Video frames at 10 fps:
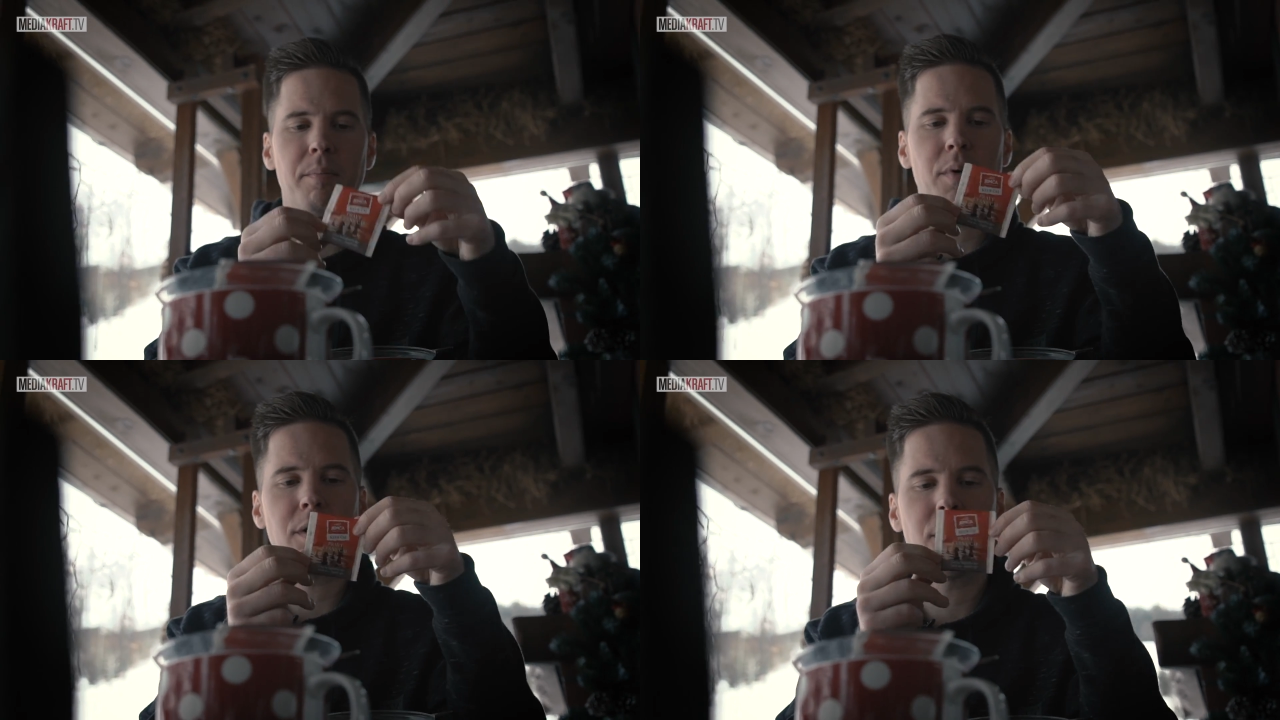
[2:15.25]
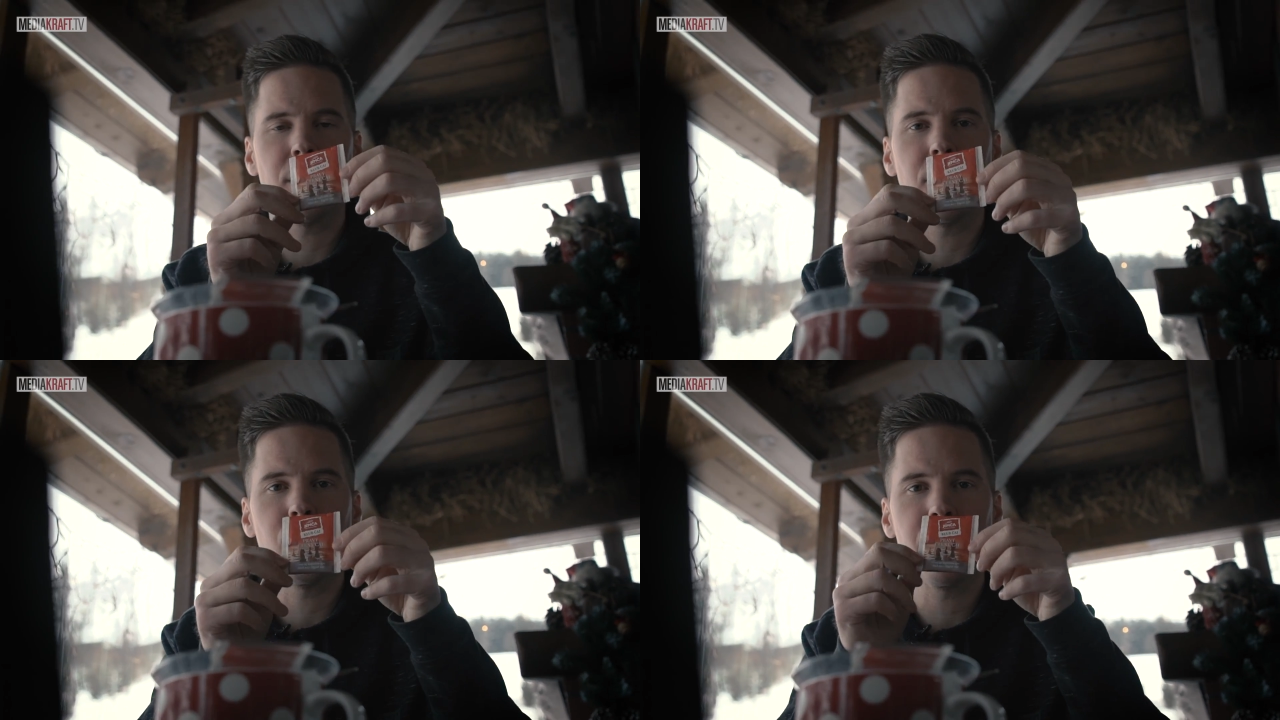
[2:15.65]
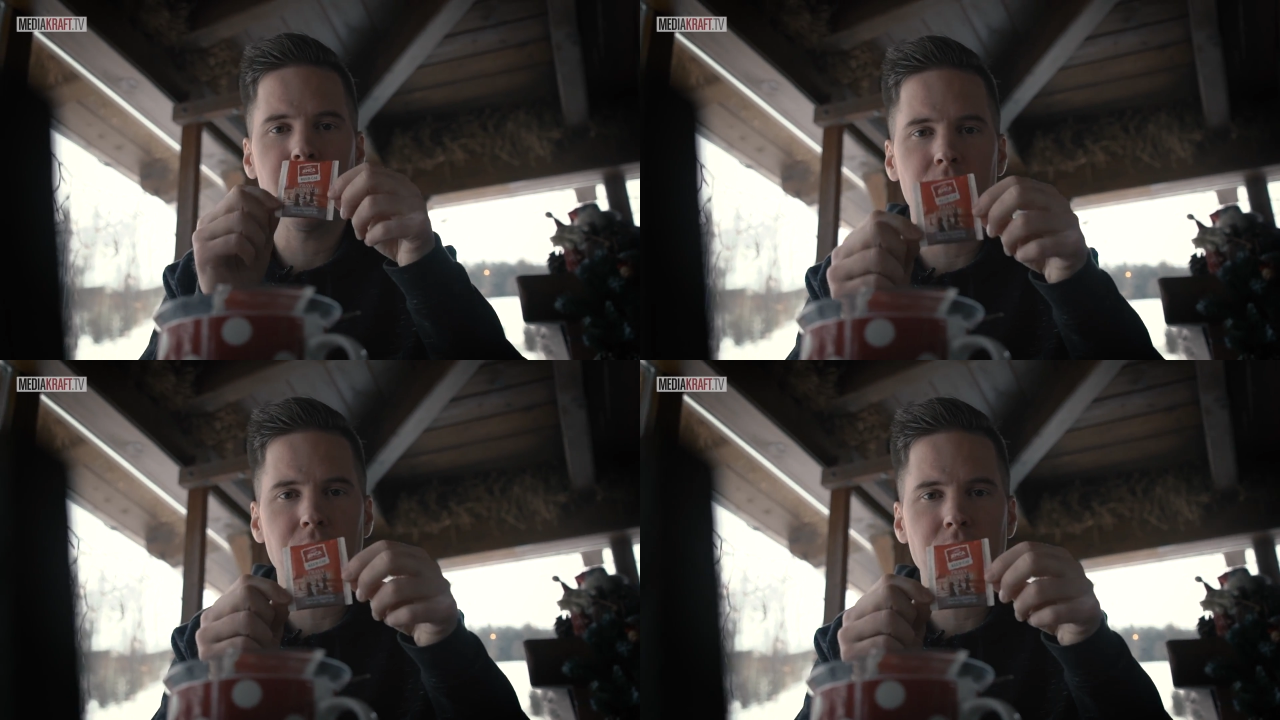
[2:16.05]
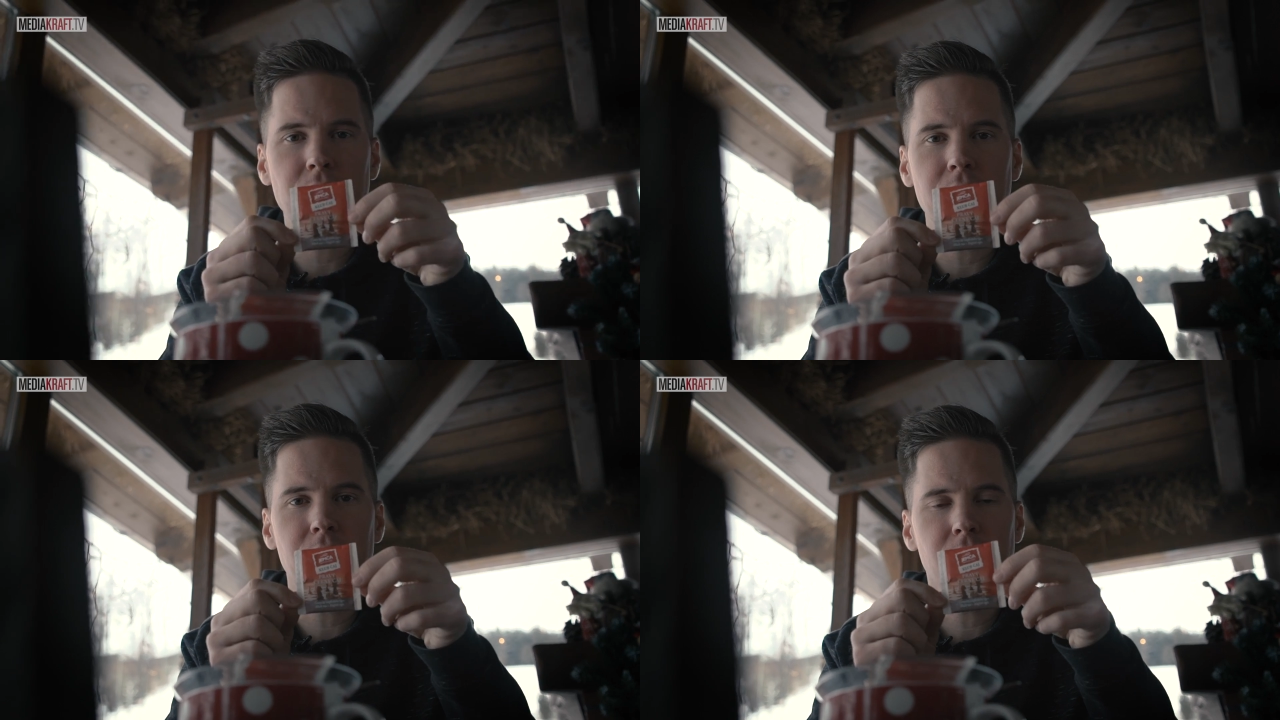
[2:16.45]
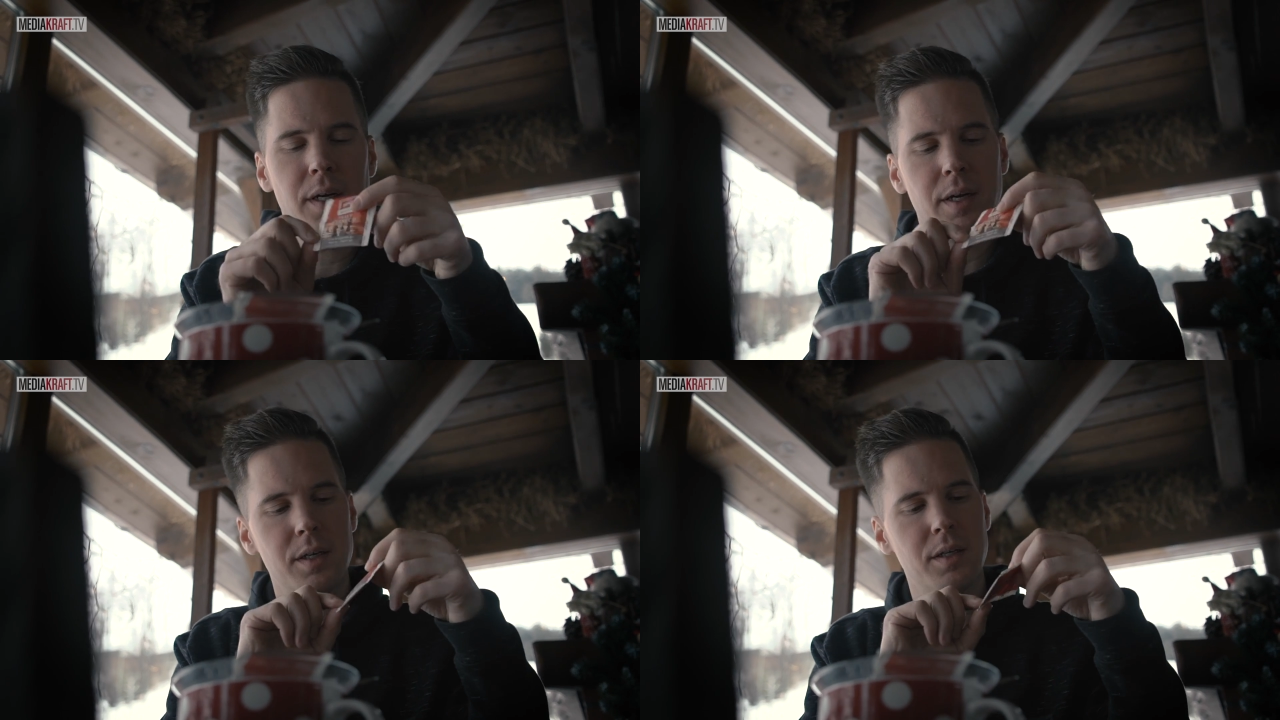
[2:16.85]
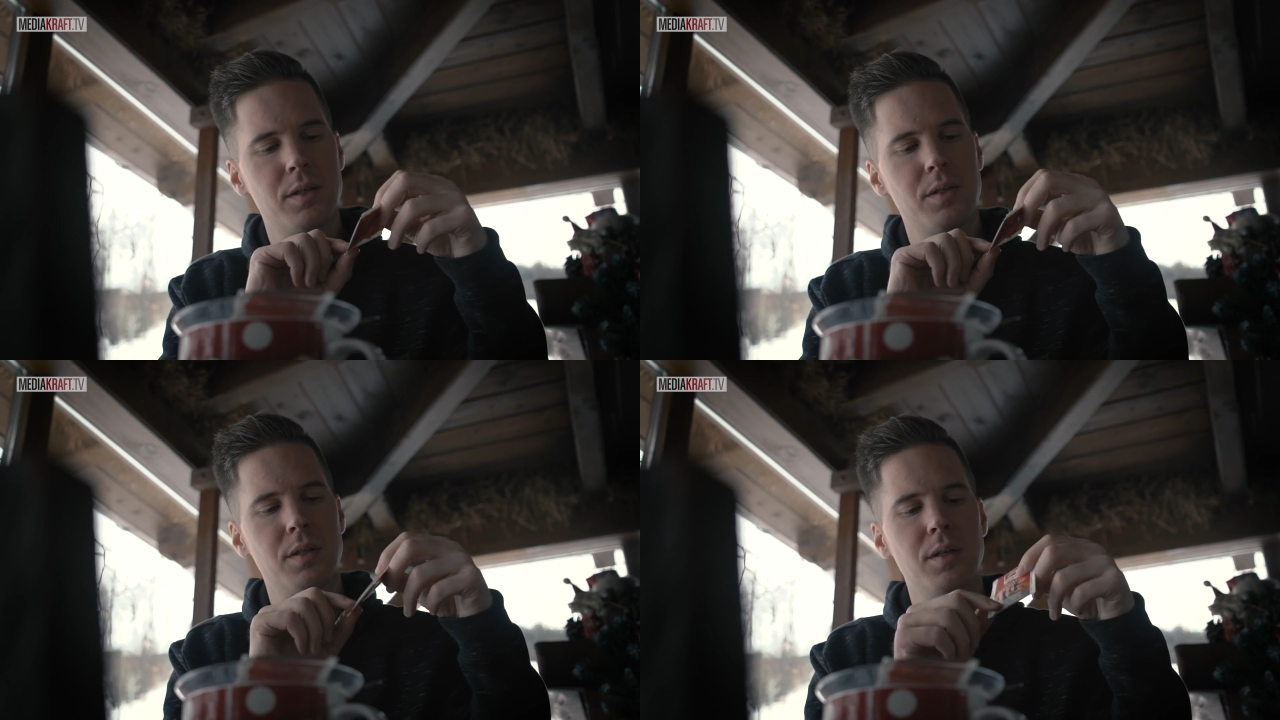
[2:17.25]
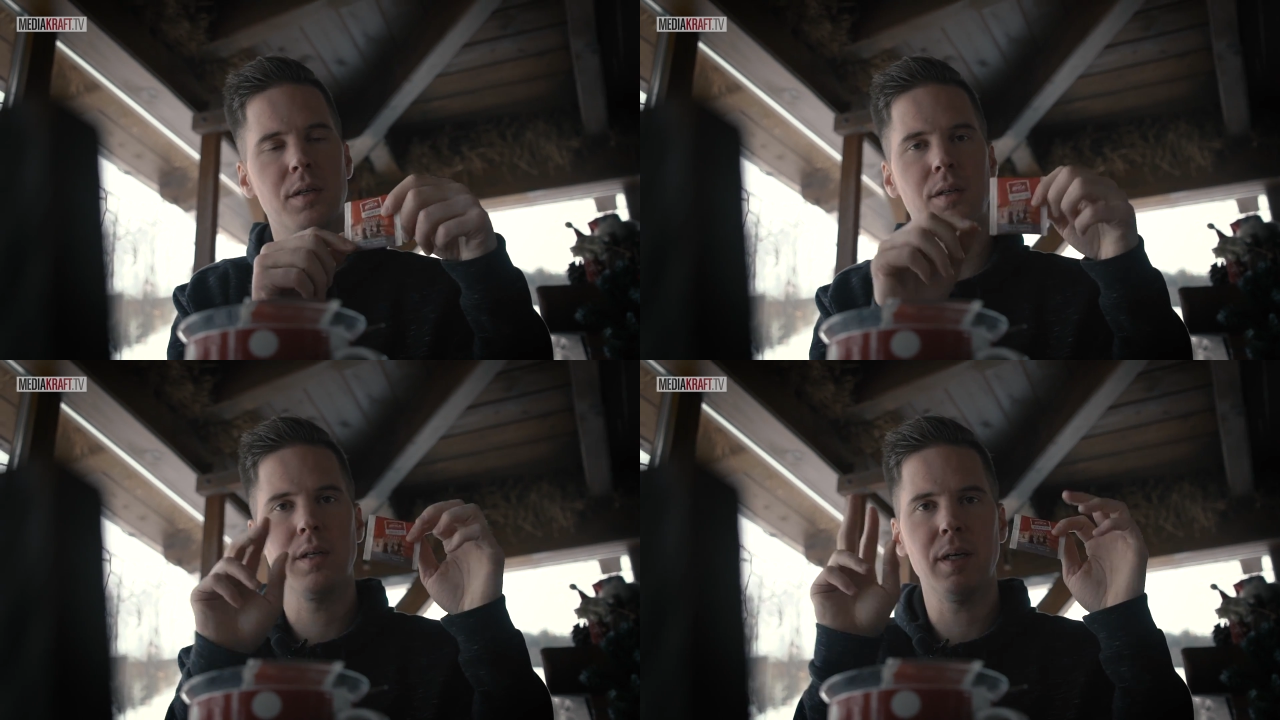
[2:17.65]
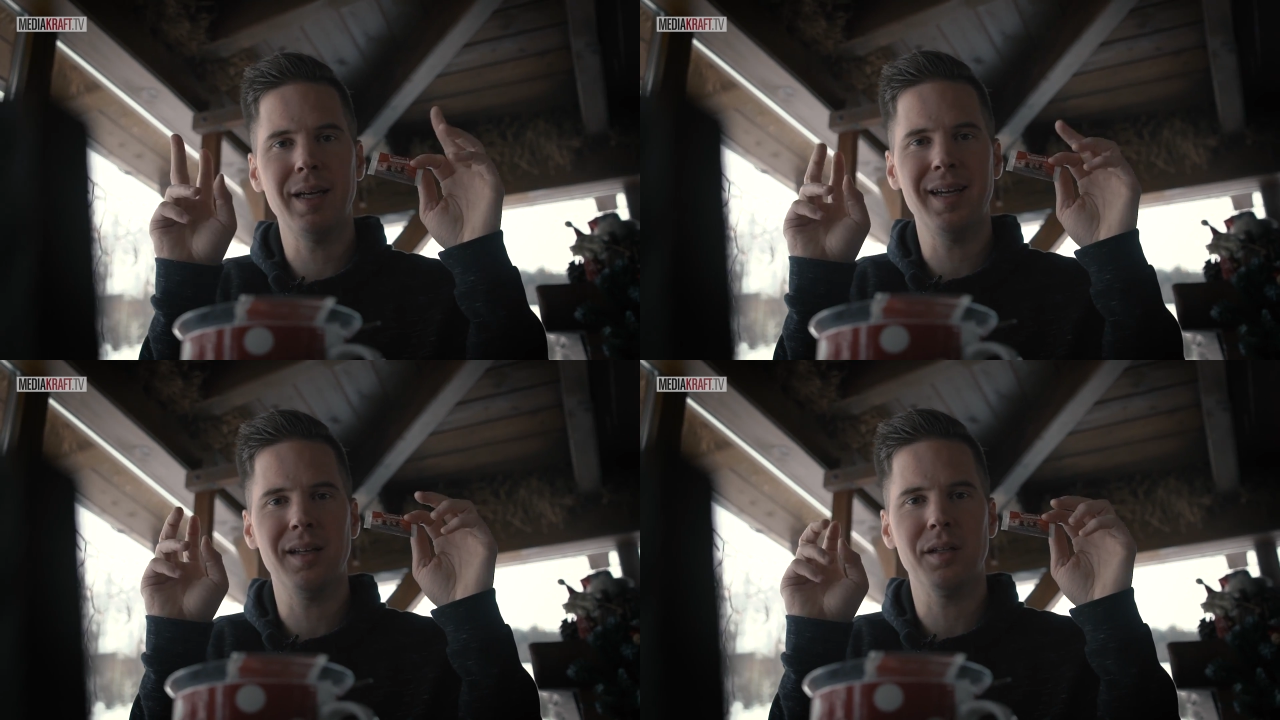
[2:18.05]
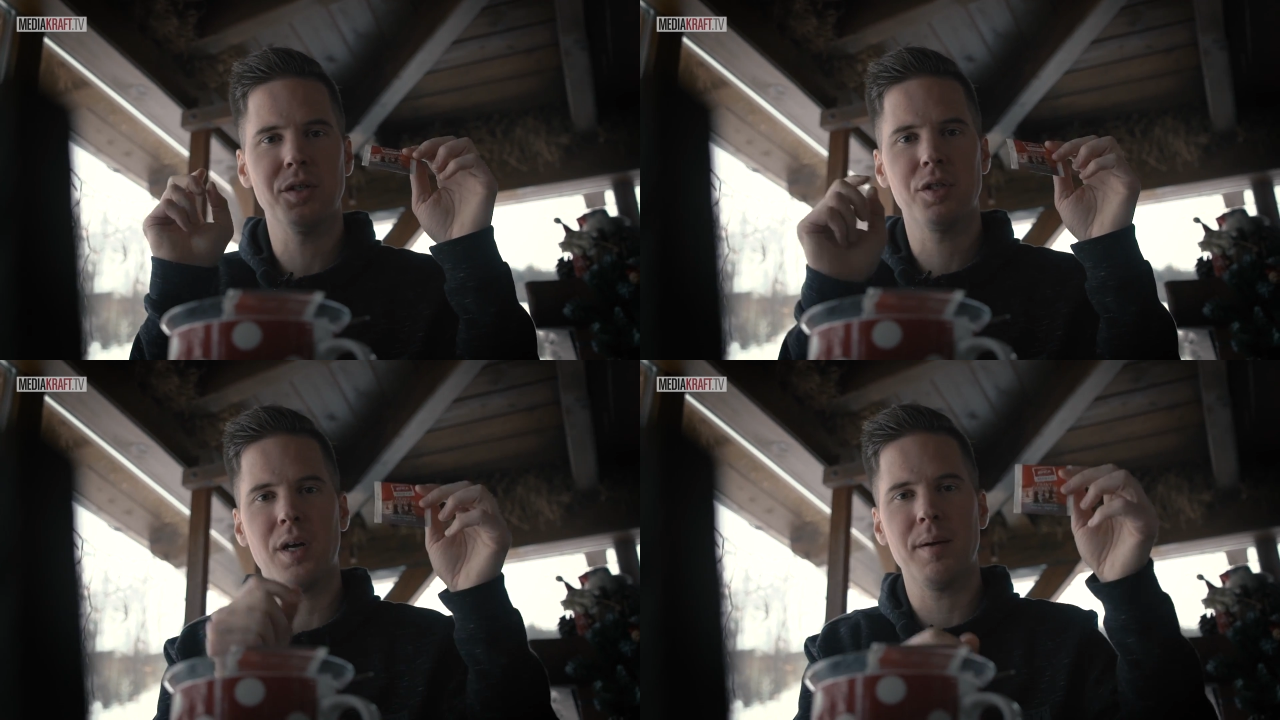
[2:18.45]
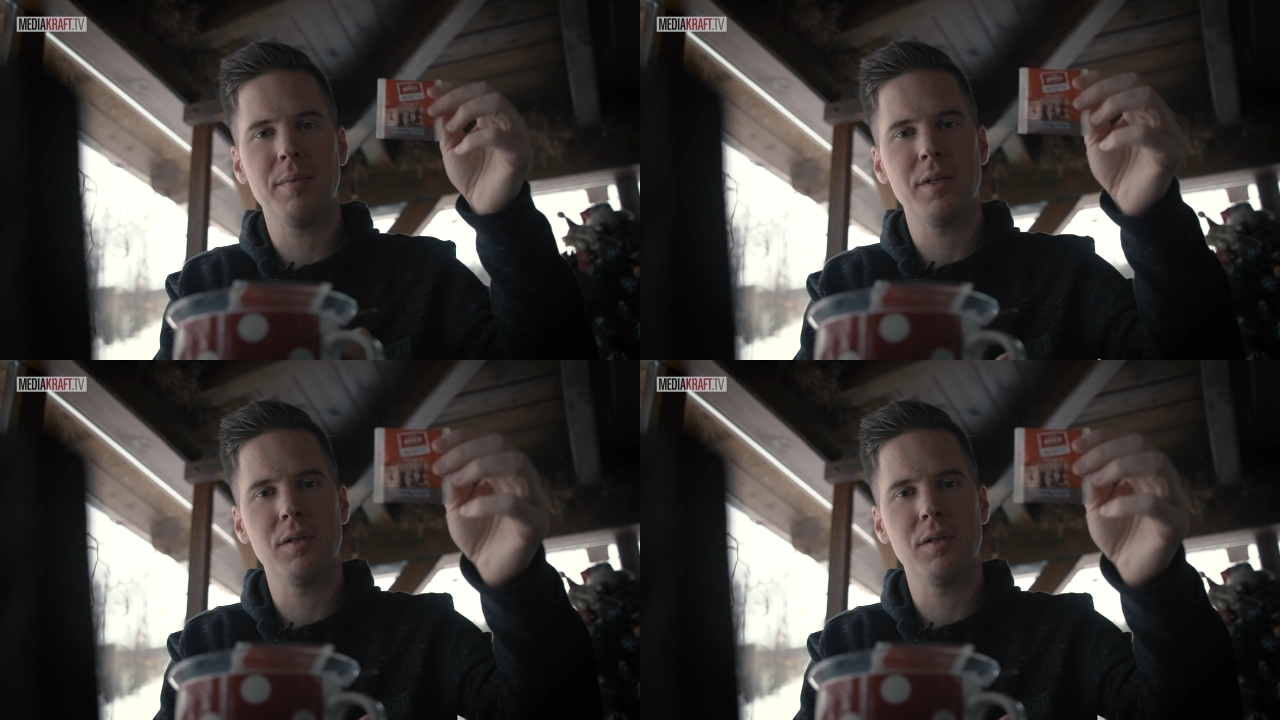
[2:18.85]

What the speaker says: but we got our tea, and it's the English type.